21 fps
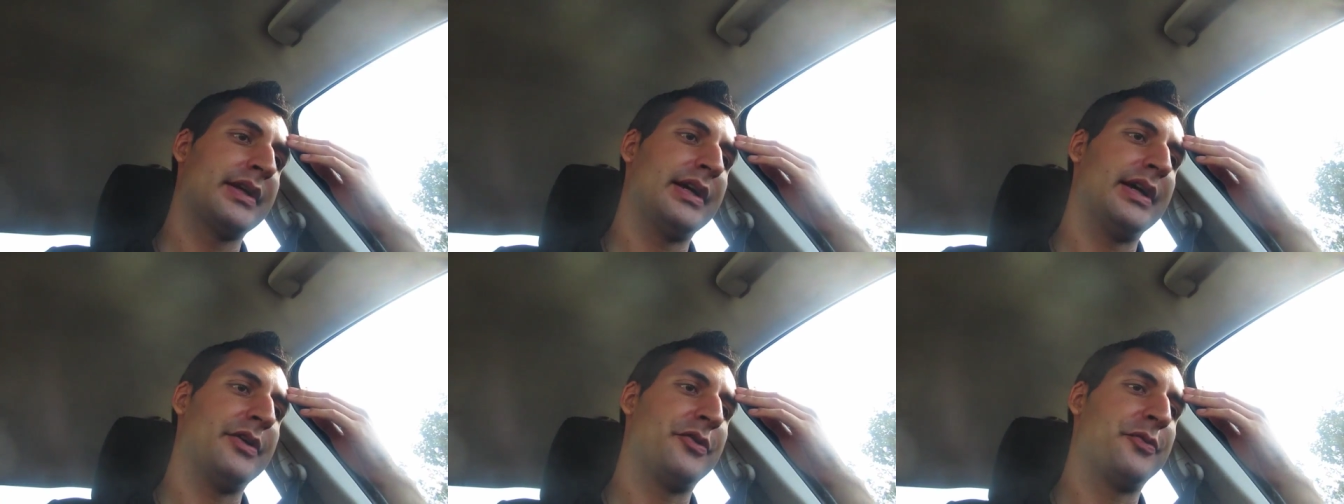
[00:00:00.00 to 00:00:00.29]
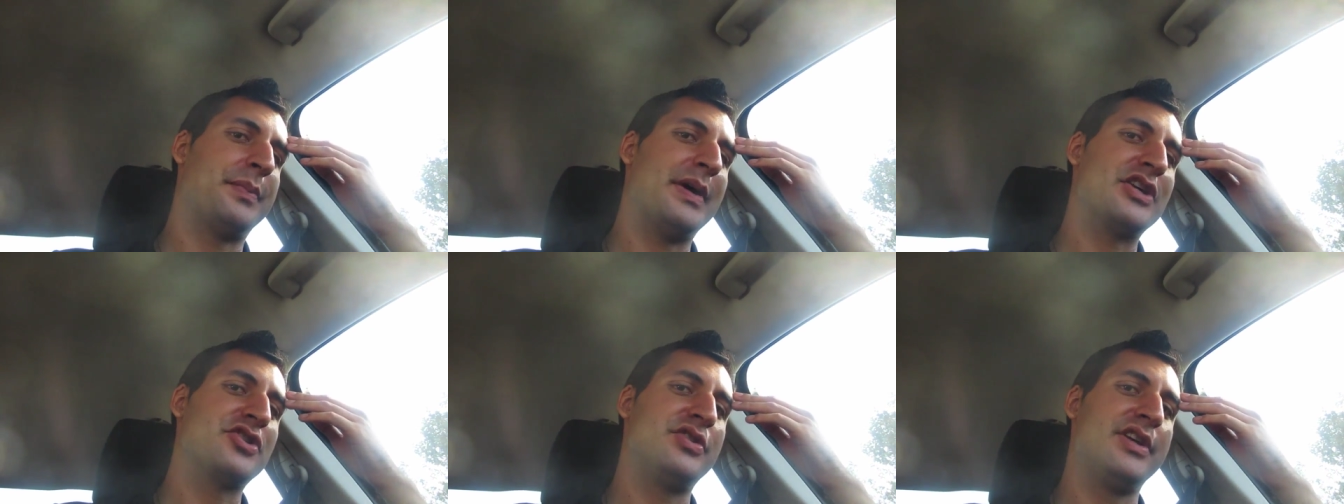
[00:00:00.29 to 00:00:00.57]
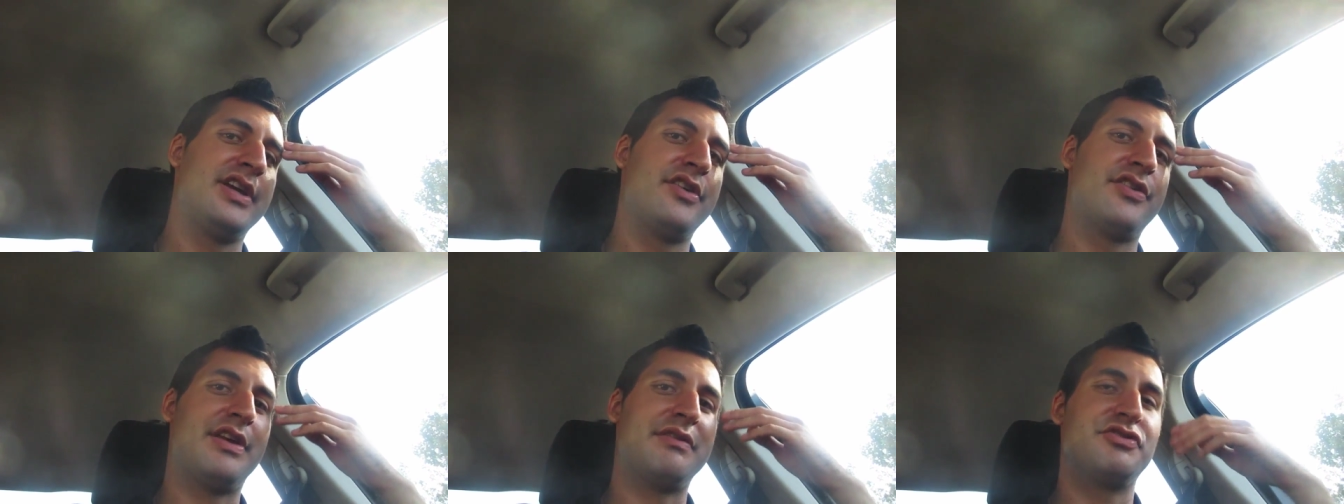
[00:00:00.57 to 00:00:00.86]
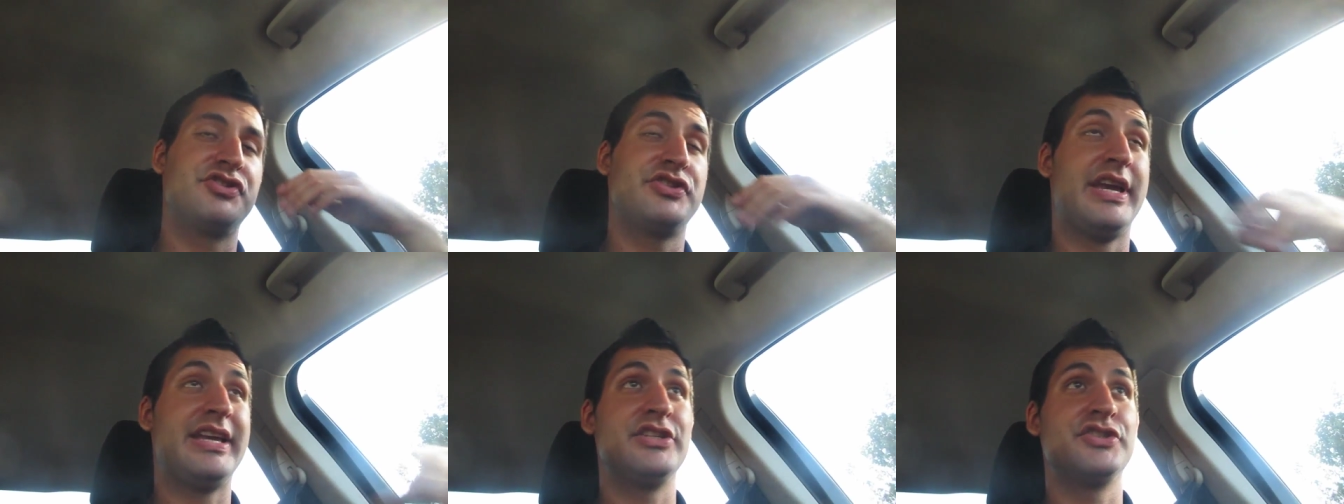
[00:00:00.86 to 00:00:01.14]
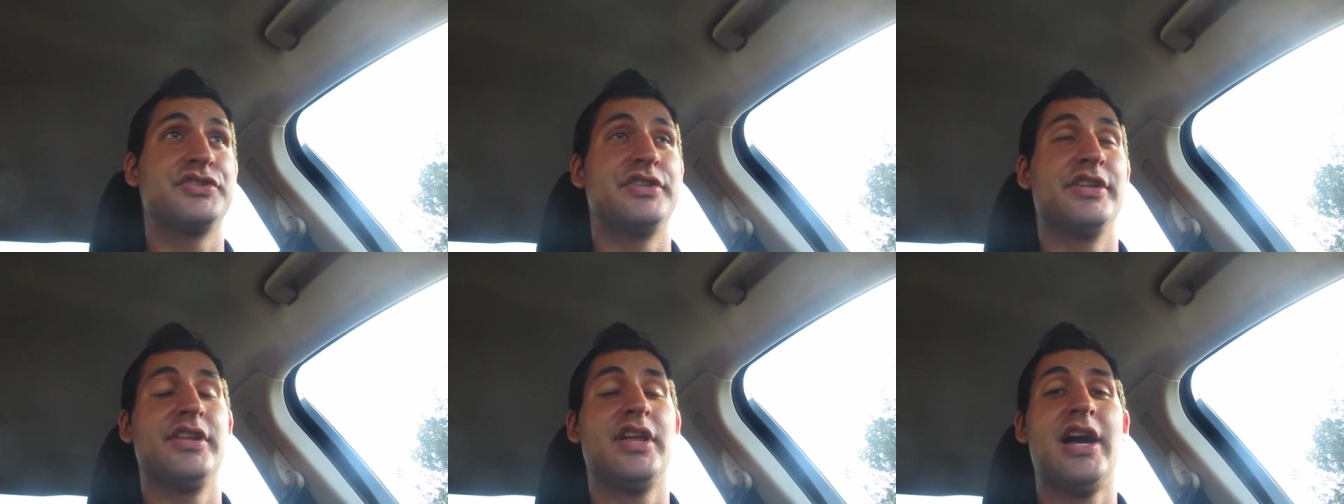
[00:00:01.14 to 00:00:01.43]
Especially because I've
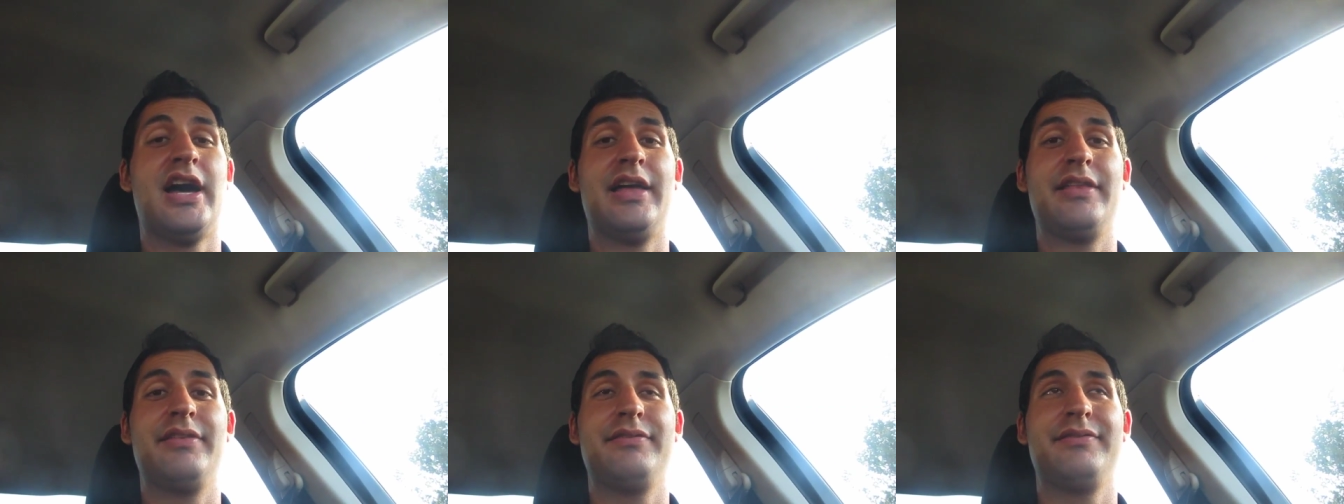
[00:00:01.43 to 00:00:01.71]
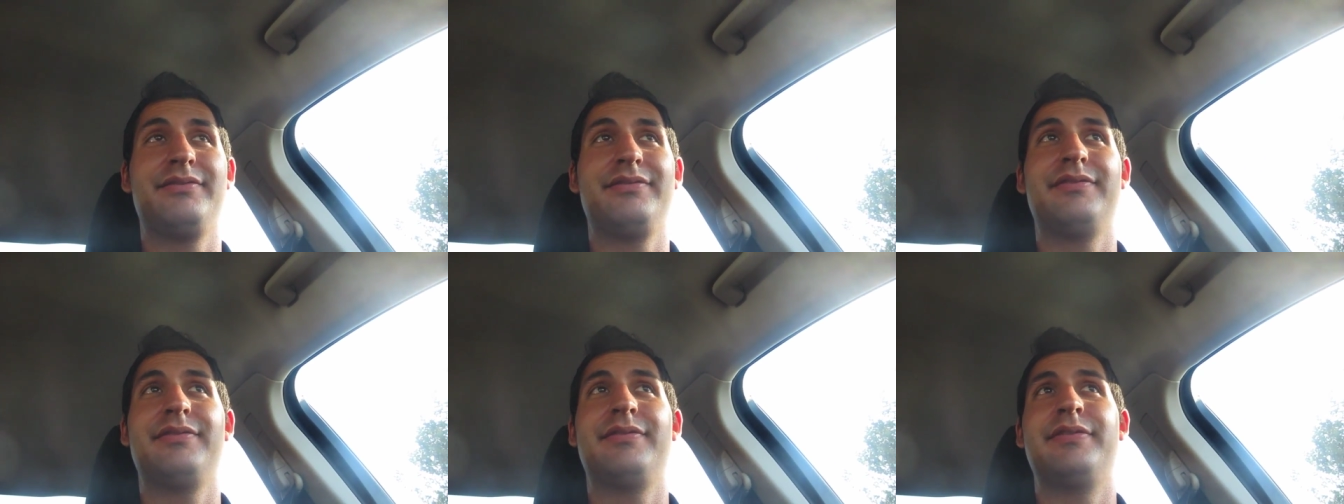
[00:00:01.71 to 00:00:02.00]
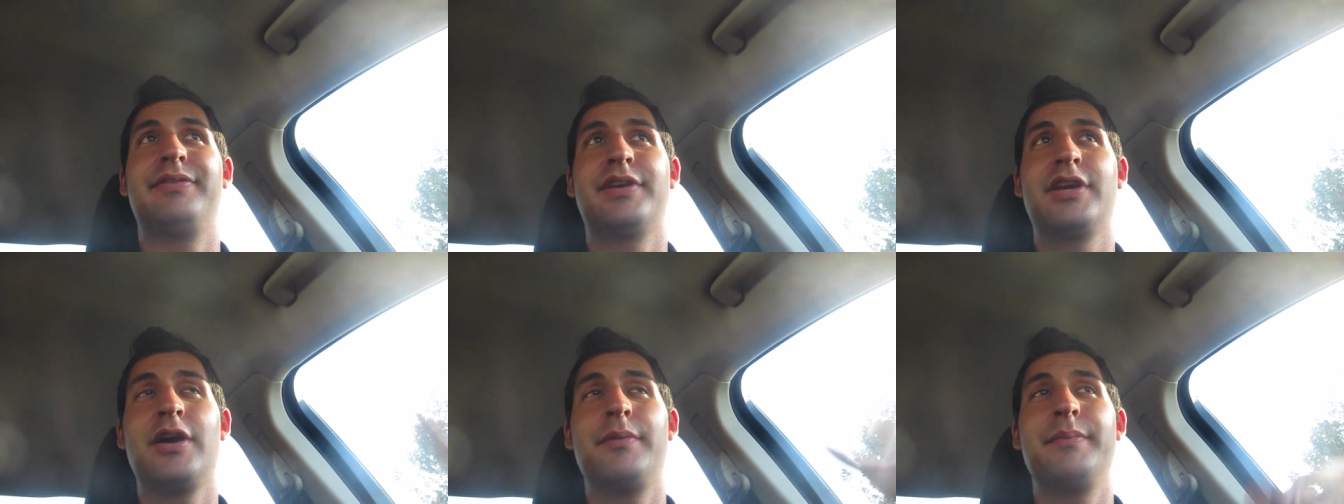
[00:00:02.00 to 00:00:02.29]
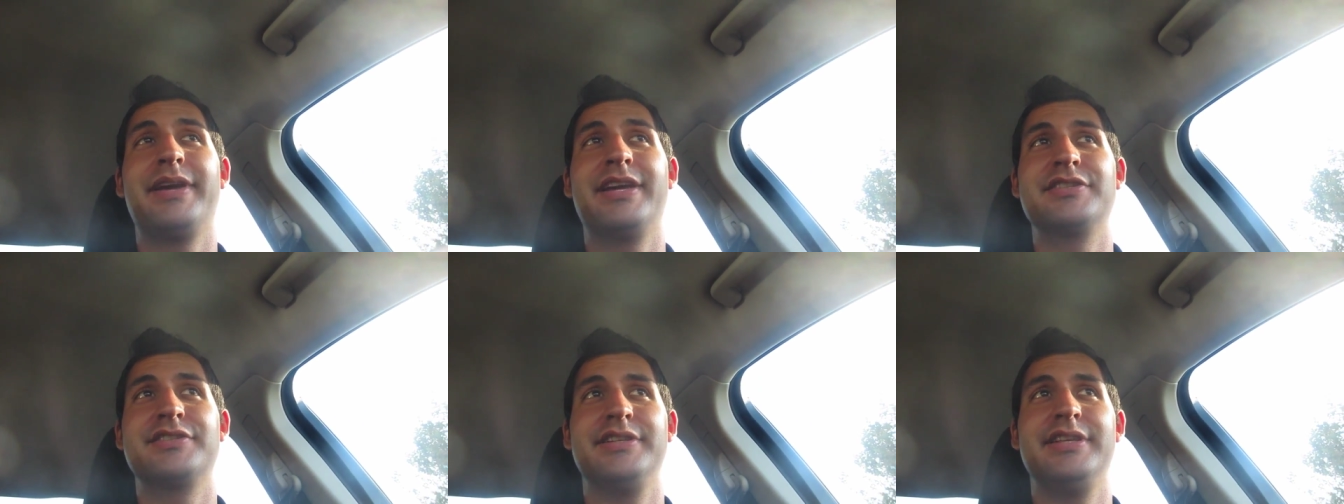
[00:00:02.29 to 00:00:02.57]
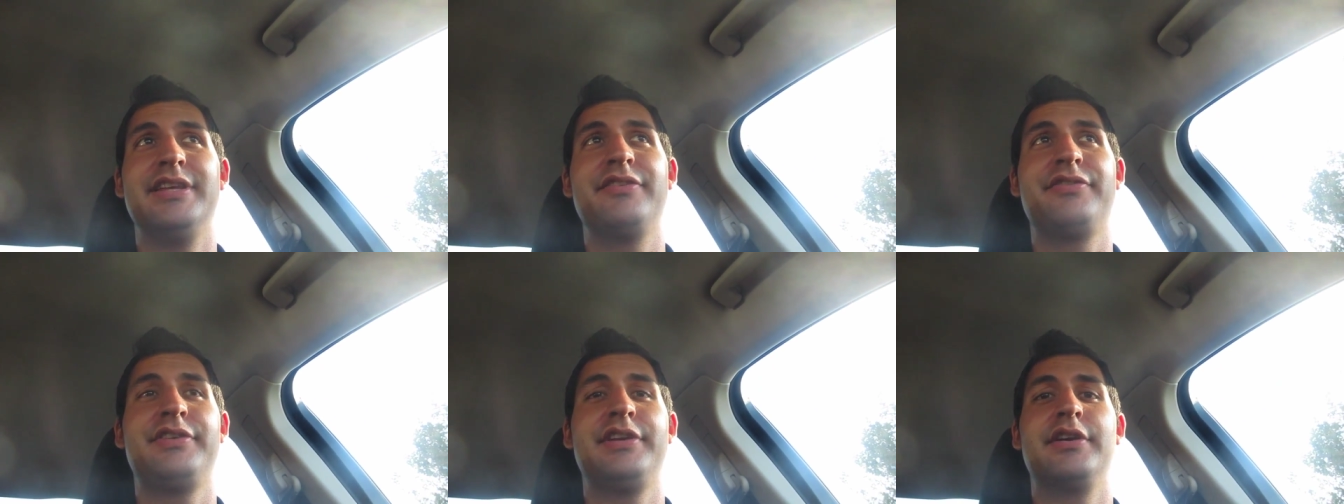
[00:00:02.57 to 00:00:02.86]
changed a lot coming into
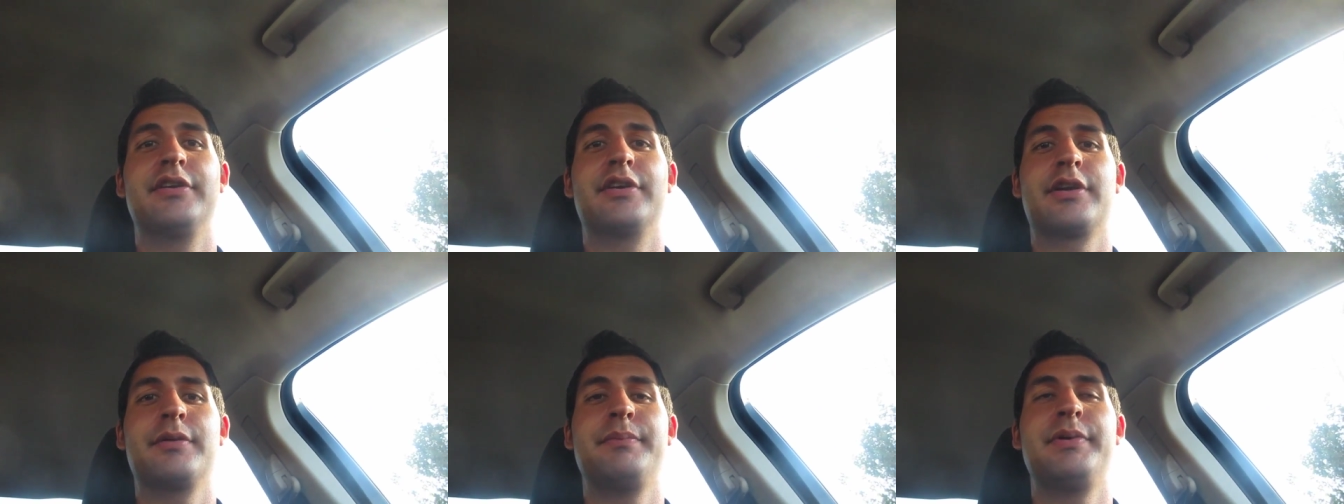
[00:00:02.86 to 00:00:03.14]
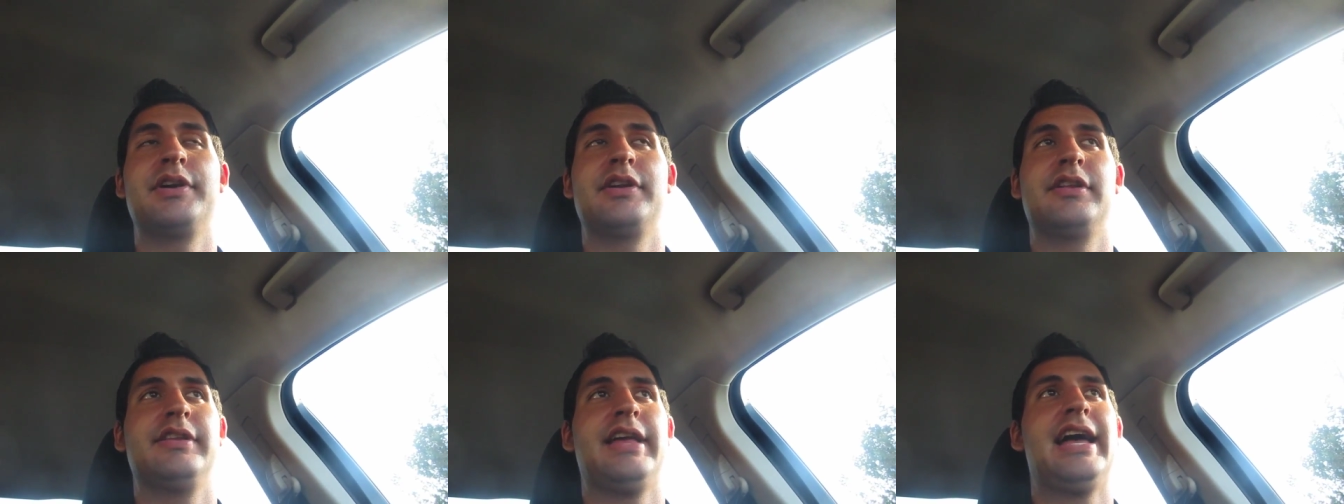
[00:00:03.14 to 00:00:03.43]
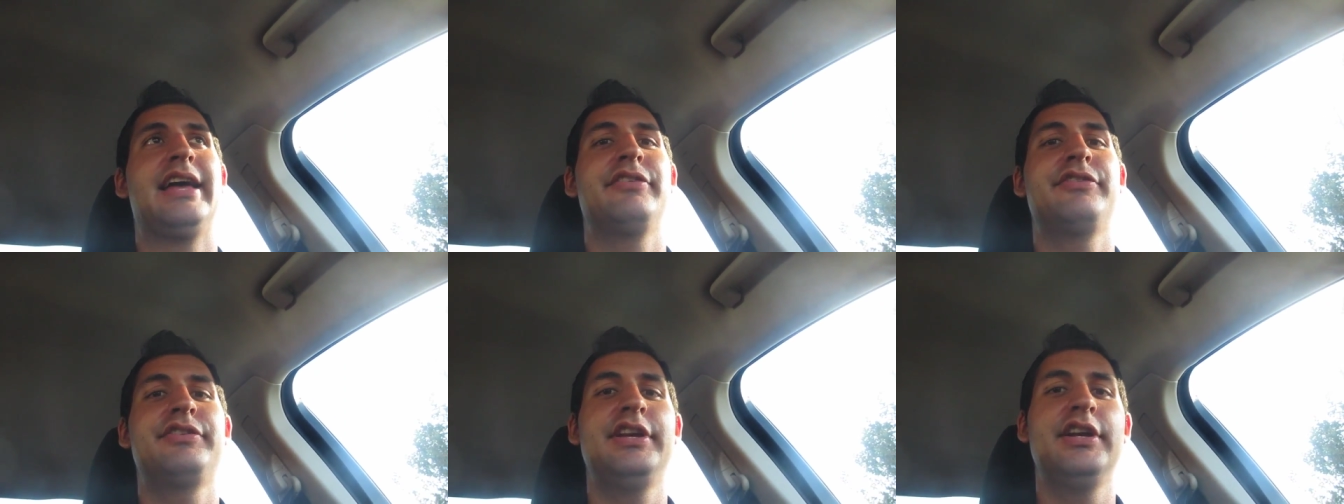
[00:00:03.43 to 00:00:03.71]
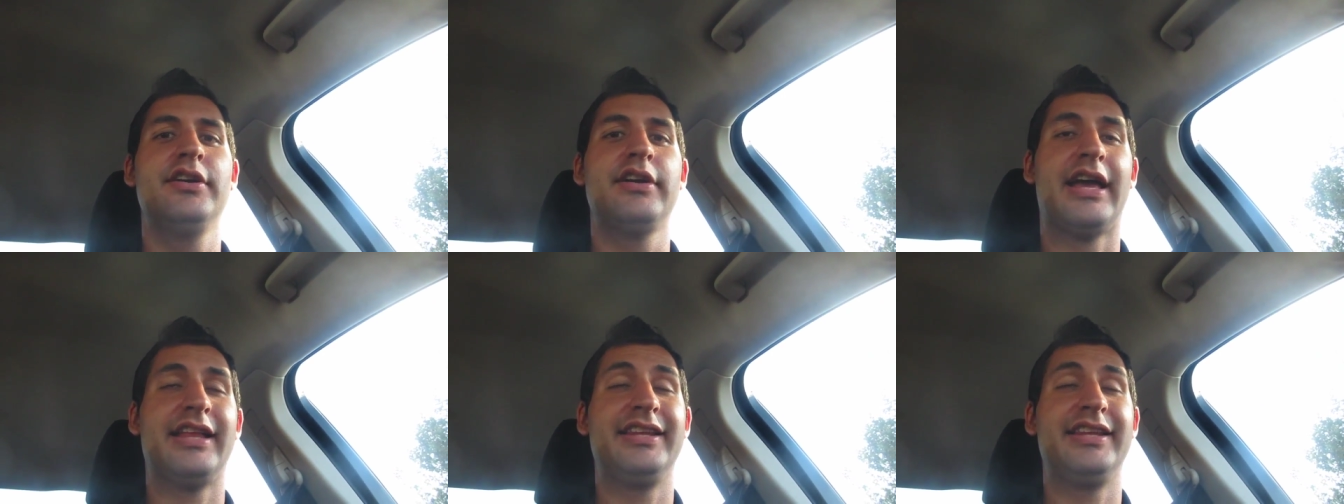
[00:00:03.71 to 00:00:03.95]
this year compared to last year.